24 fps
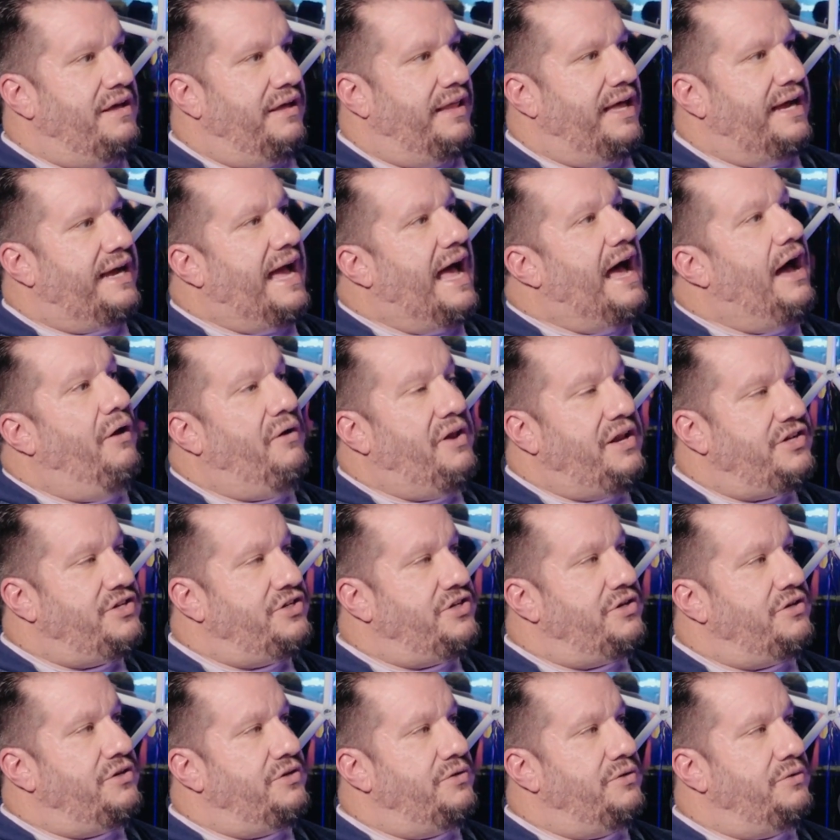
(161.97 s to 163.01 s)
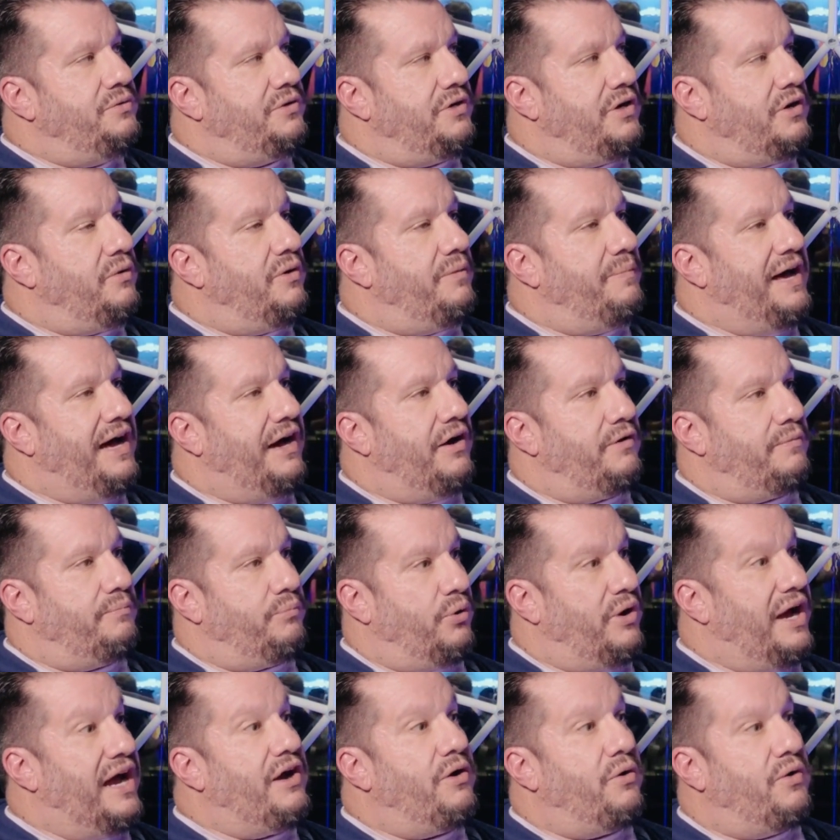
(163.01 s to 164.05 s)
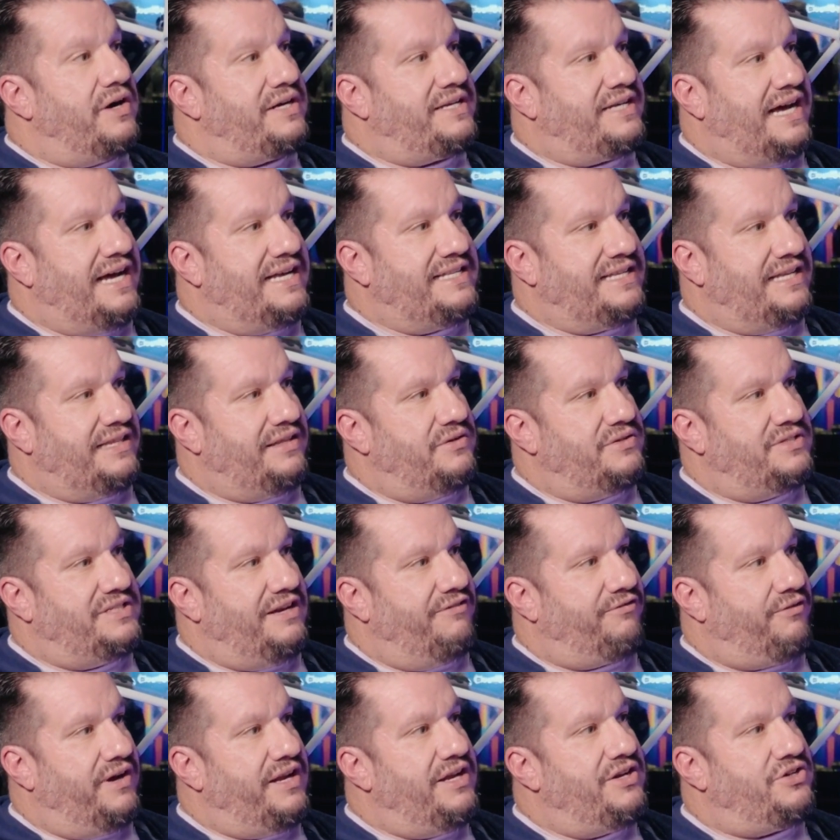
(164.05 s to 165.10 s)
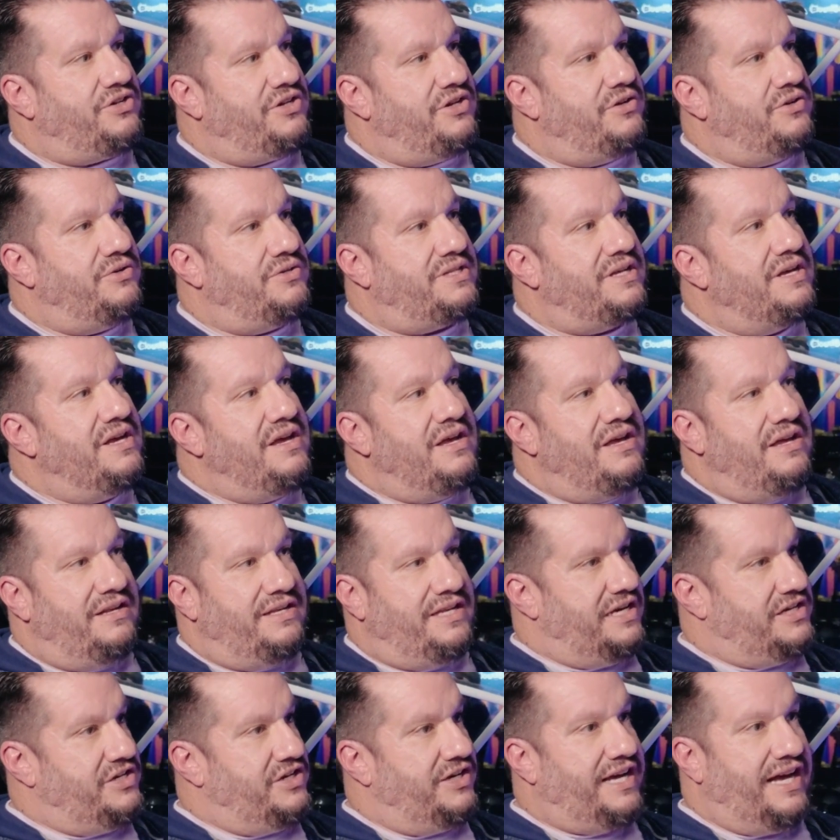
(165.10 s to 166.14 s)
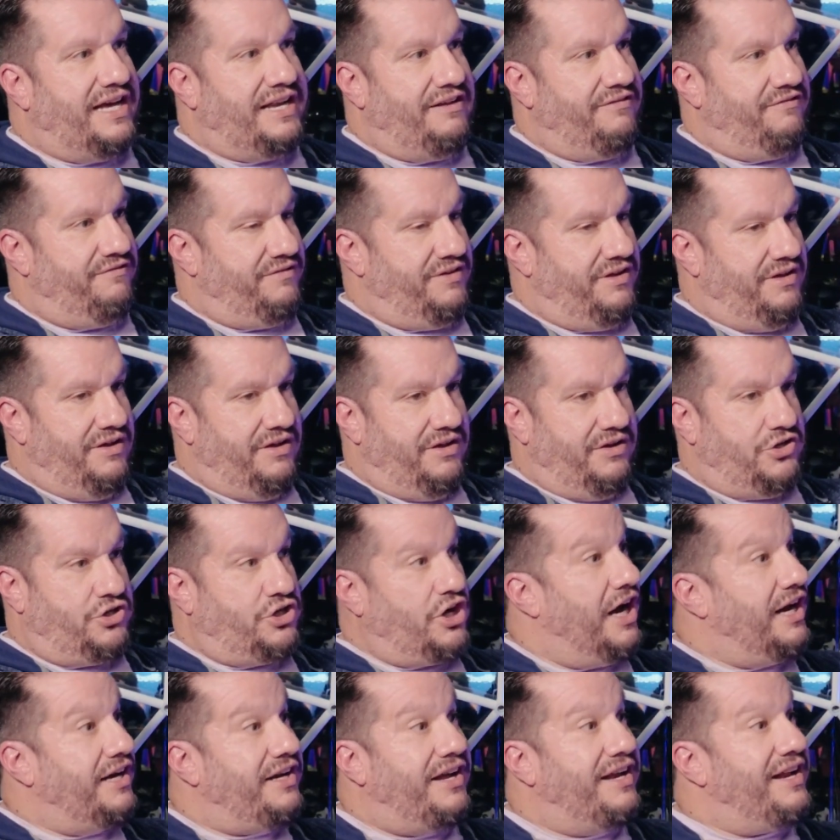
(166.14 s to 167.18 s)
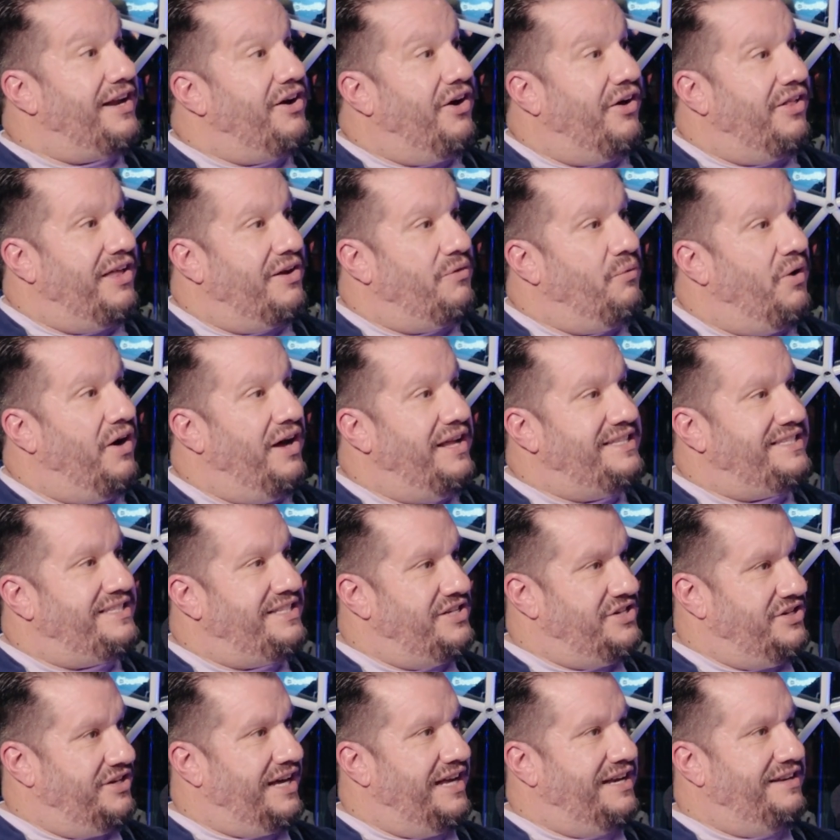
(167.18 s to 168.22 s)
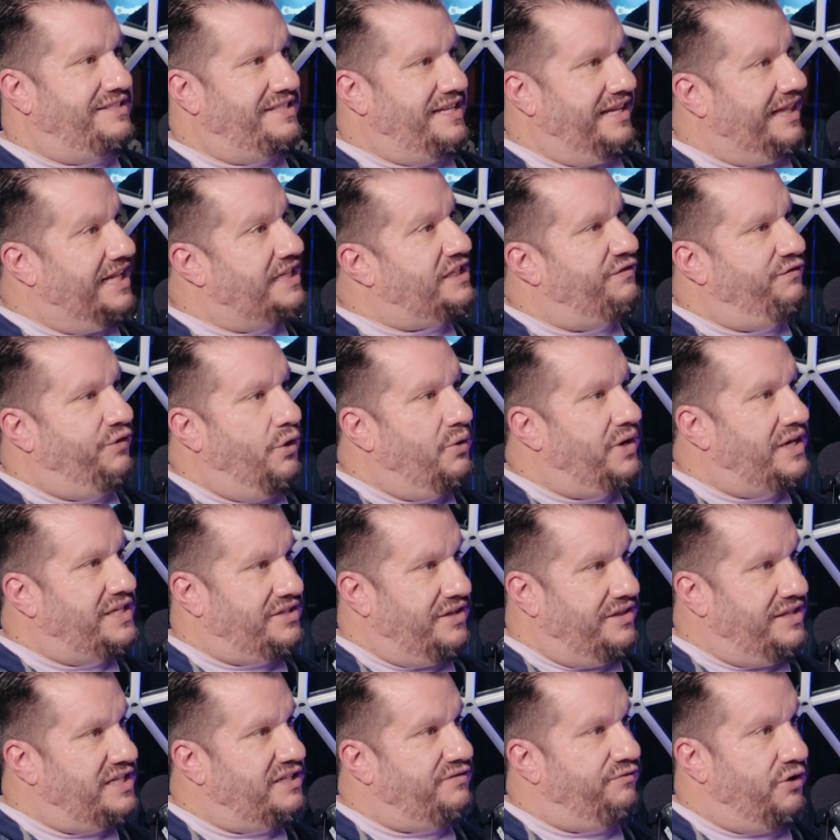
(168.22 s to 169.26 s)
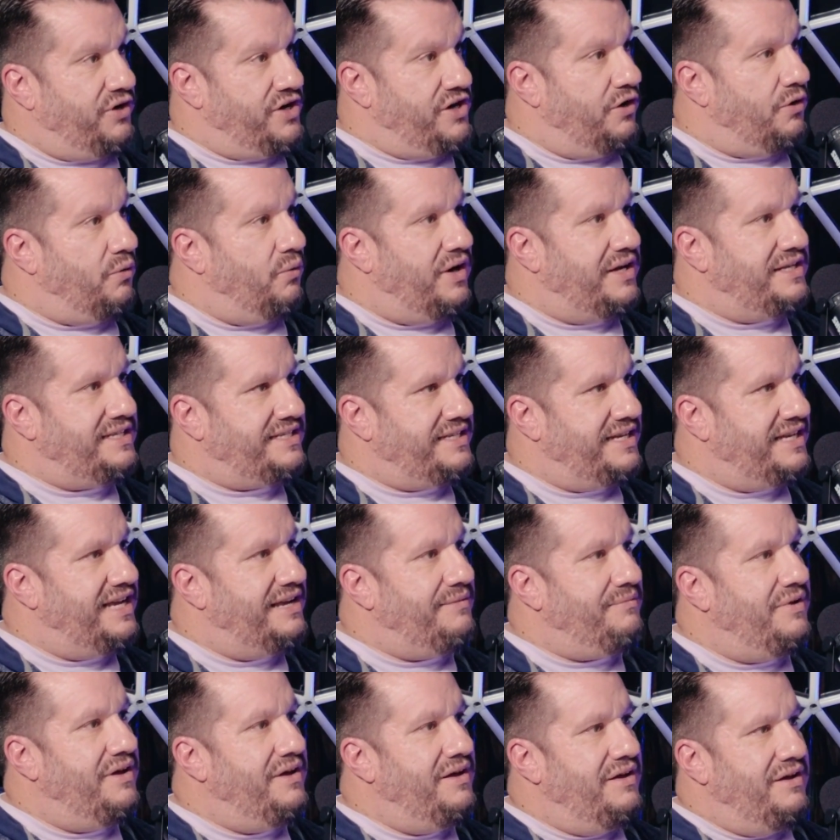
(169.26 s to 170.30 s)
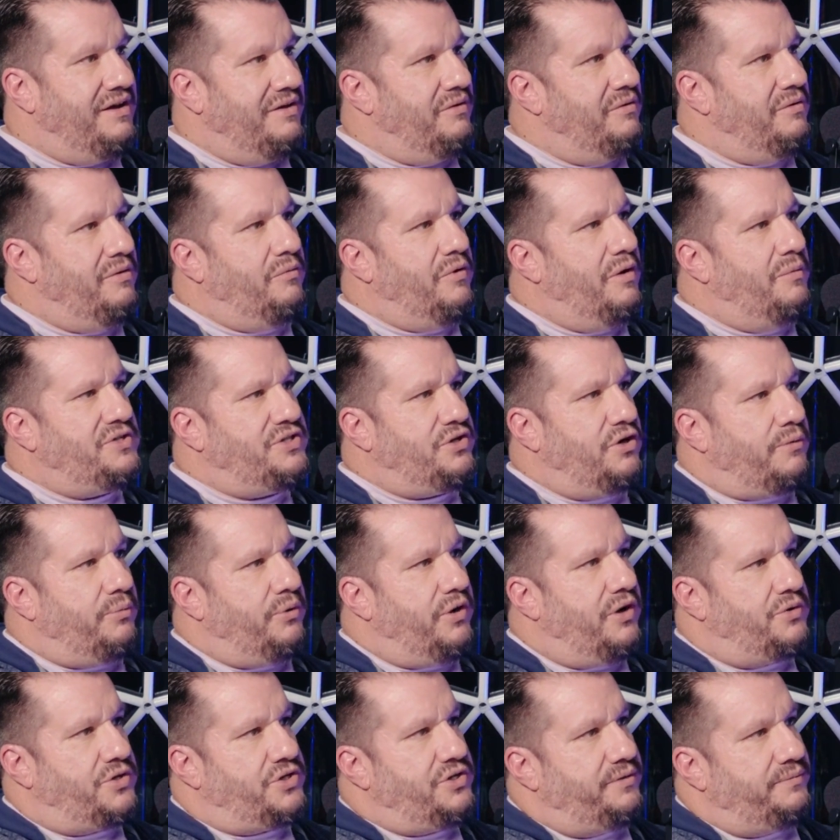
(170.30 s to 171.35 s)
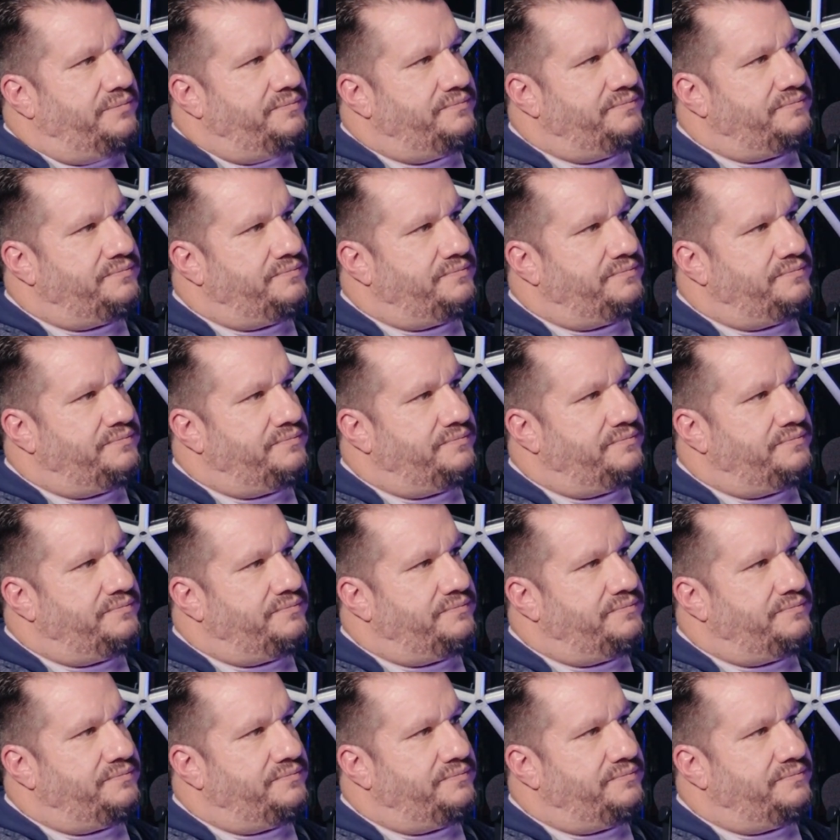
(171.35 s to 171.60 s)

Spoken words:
Like, how did you go about prioritizing those different issues? Did you kind of shotgun it all at once? Did you kind of say, let's focus on this for your one team? What was your approach?